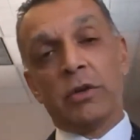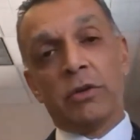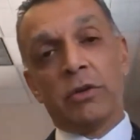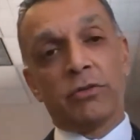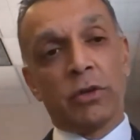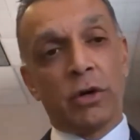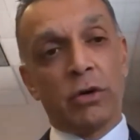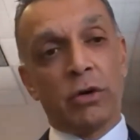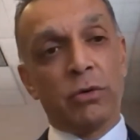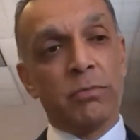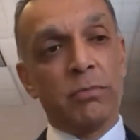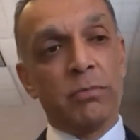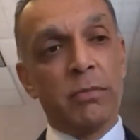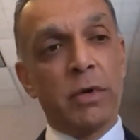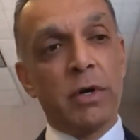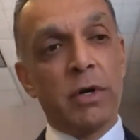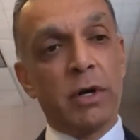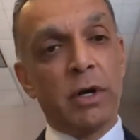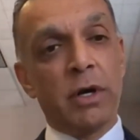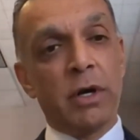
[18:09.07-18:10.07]
So
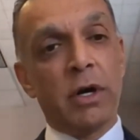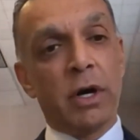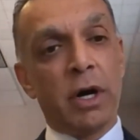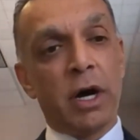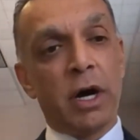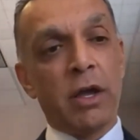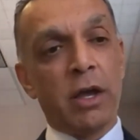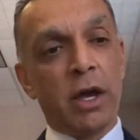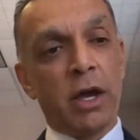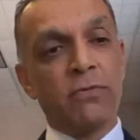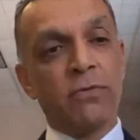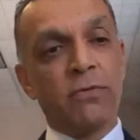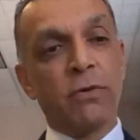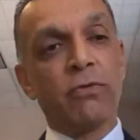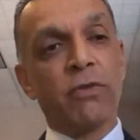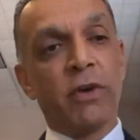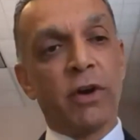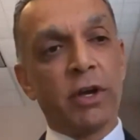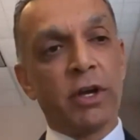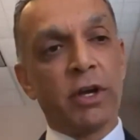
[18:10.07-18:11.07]
I, I feel
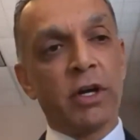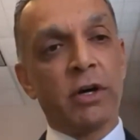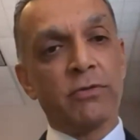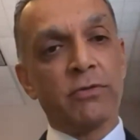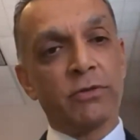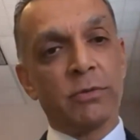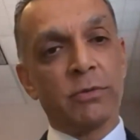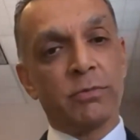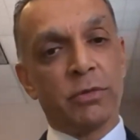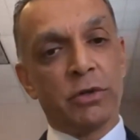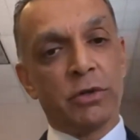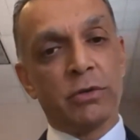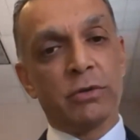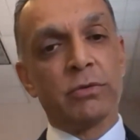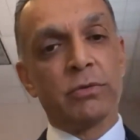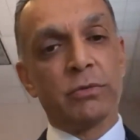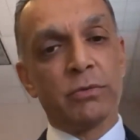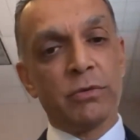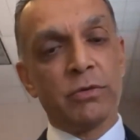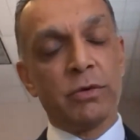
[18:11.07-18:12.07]
very
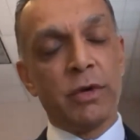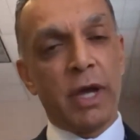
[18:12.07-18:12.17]
comfortable